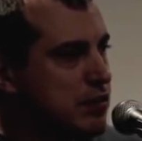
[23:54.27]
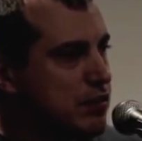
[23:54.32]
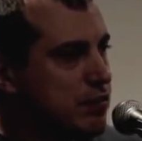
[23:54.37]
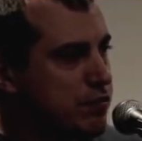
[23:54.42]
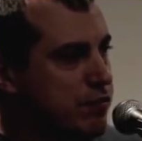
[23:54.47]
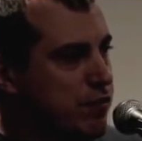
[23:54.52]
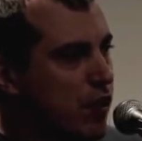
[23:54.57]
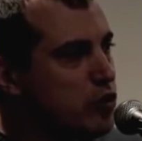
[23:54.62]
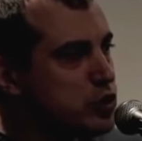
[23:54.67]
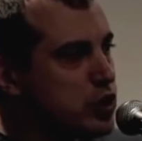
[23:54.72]

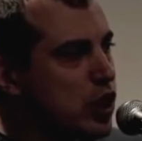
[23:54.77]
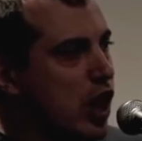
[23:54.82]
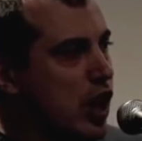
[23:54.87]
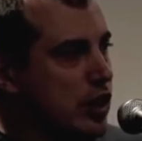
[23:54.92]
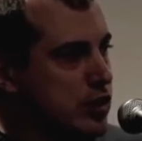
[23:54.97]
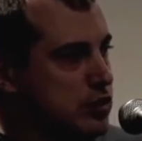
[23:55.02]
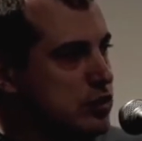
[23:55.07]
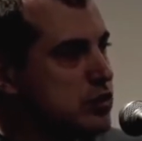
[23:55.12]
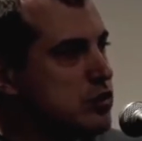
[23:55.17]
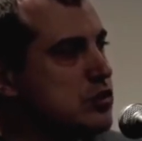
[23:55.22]

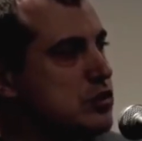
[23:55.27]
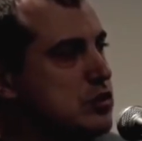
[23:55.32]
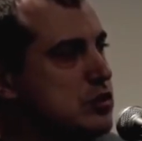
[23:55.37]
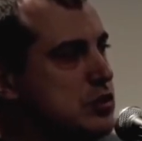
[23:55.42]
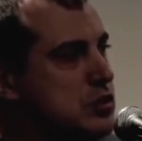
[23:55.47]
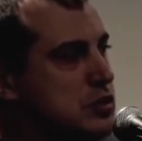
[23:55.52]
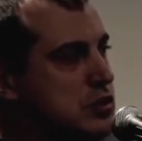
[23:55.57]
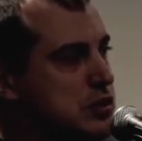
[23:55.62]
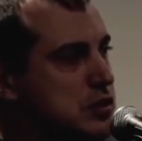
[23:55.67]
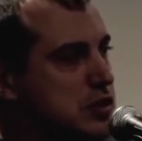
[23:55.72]
photons,
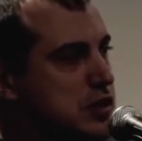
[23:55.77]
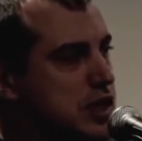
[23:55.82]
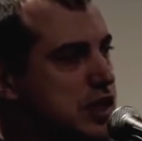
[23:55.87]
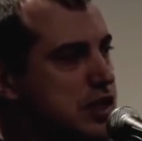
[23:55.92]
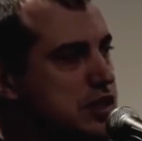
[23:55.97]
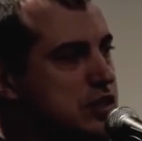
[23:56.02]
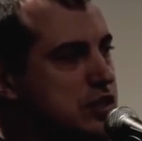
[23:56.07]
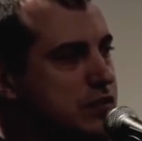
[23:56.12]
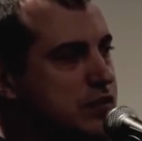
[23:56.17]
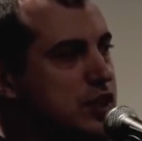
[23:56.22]

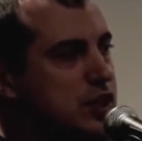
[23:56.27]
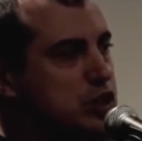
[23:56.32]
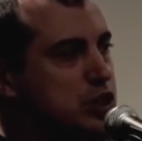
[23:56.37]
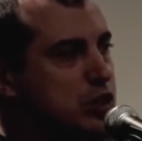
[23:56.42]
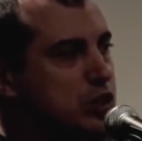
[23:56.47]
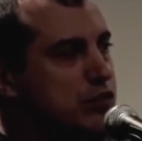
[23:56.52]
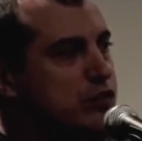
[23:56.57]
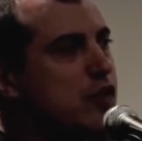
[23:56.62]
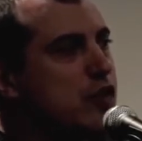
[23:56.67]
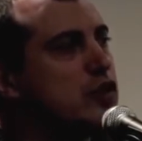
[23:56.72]

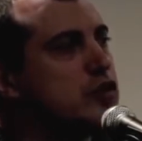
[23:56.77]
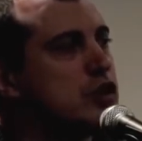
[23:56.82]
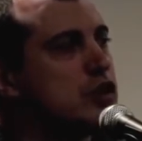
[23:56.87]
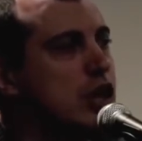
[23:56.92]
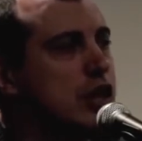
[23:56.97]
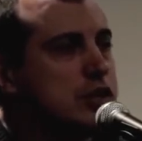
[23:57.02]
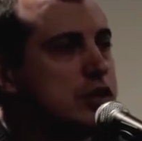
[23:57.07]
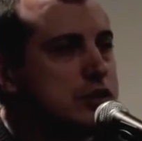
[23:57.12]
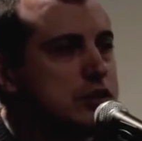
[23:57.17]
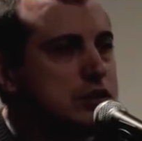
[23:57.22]
individual
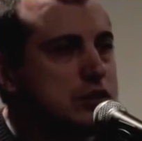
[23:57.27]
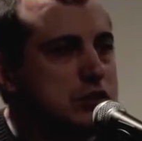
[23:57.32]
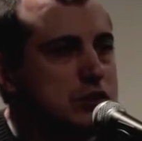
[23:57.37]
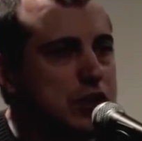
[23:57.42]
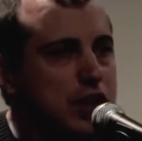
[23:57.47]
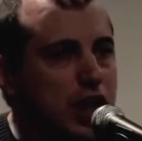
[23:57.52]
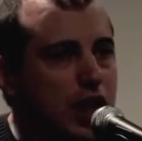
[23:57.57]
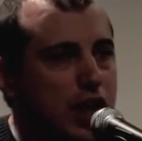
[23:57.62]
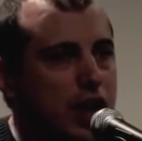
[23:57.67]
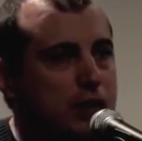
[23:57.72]
photons
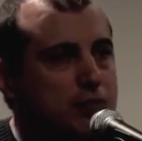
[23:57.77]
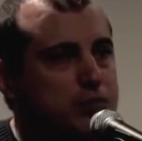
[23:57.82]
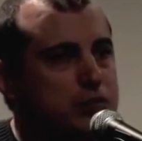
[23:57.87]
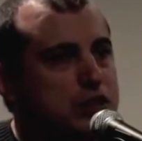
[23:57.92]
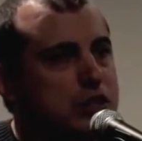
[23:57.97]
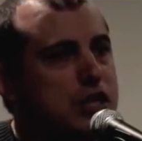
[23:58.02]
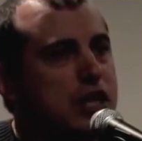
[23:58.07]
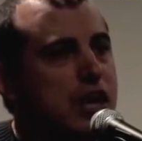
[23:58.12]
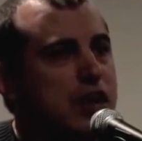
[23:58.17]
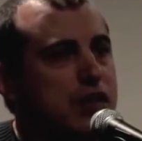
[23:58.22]
clumped
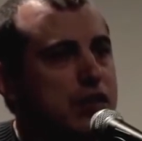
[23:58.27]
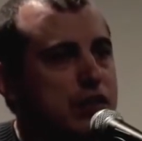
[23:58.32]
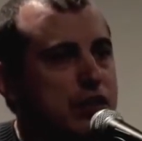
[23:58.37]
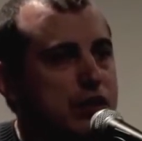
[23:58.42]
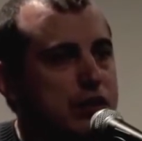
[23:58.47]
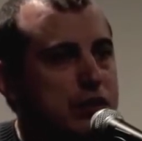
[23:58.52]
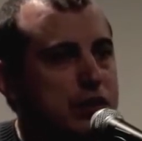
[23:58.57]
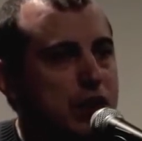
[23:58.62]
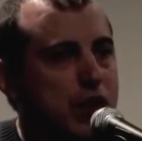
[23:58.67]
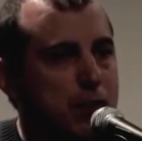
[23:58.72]

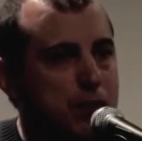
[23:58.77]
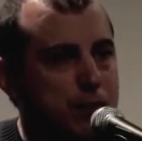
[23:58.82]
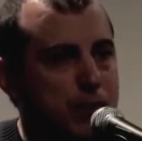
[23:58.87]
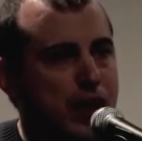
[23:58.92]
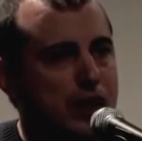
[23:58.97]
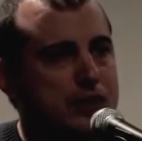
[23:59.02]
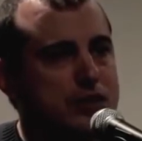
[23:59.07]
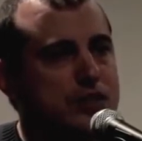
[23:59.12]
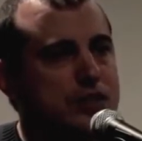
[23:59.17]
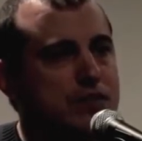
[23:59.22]
together, a
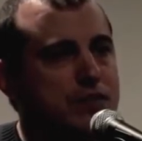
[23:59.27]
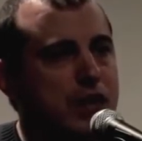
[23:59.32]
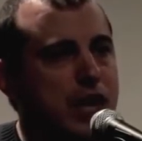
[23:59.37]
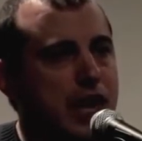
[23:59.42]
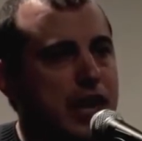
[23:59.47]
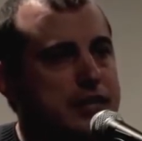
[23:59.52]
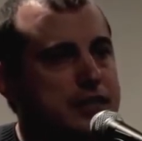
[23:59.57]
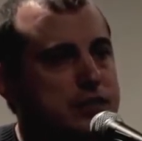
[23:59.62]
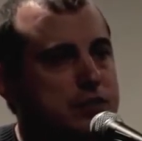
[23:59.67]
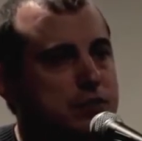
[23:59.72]
pulse of
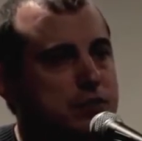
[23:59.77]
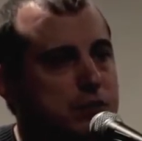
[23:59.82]
light